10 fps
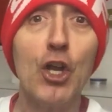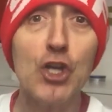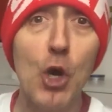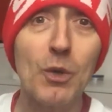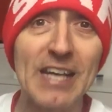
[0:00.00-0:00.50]

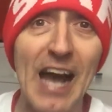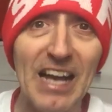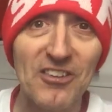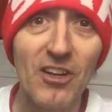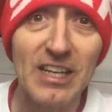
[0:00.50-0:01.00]

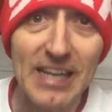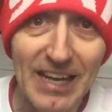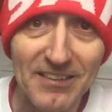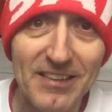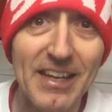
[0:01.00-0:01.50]
Newcastle
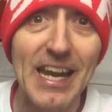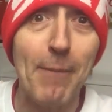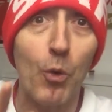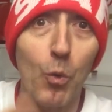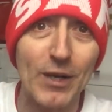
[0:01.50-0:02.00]
yesterday,
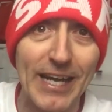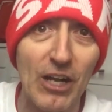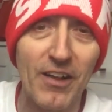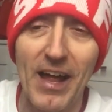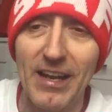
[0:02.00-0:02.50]
but we'll get
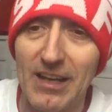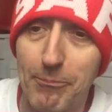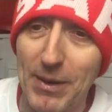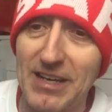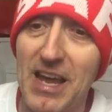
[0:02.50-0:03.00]
onto that in a
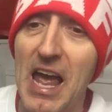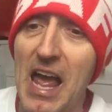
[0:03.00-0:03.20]
bit.